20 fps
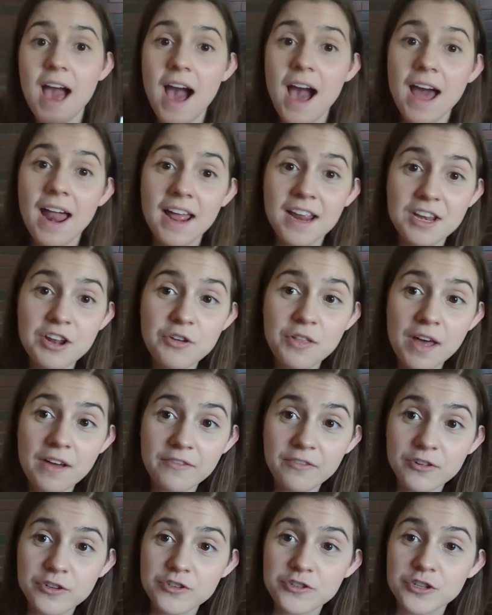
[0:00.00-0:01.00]
I know
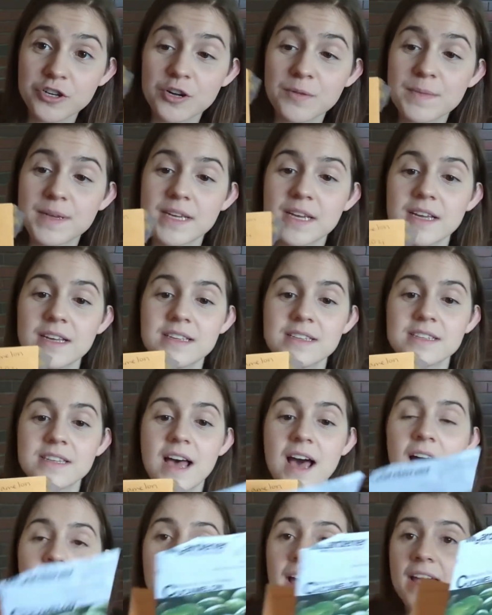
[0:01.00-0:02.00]
that for sure because
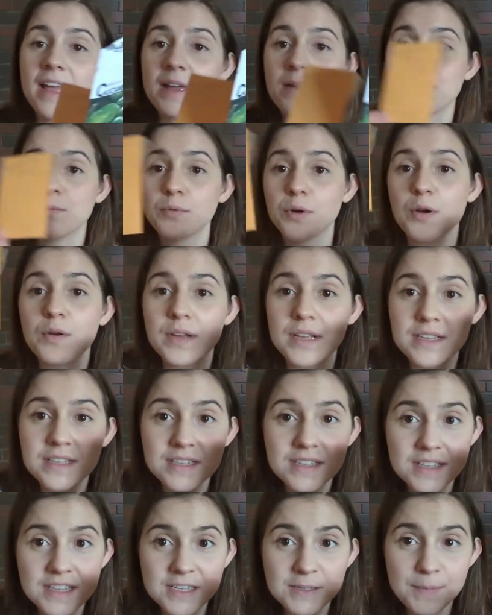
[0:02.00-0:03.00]
I broke
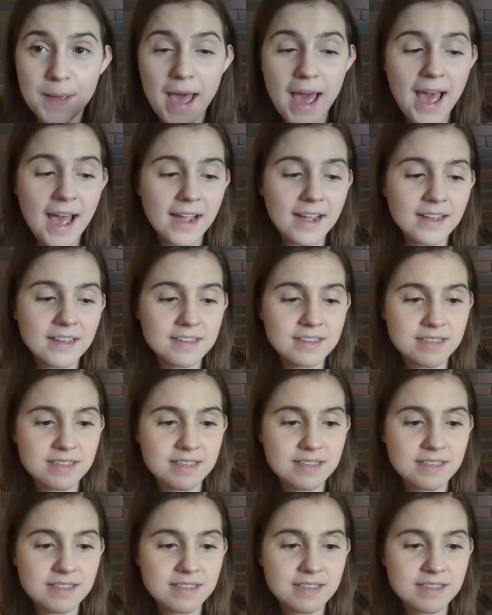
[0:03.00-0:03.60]
into this pack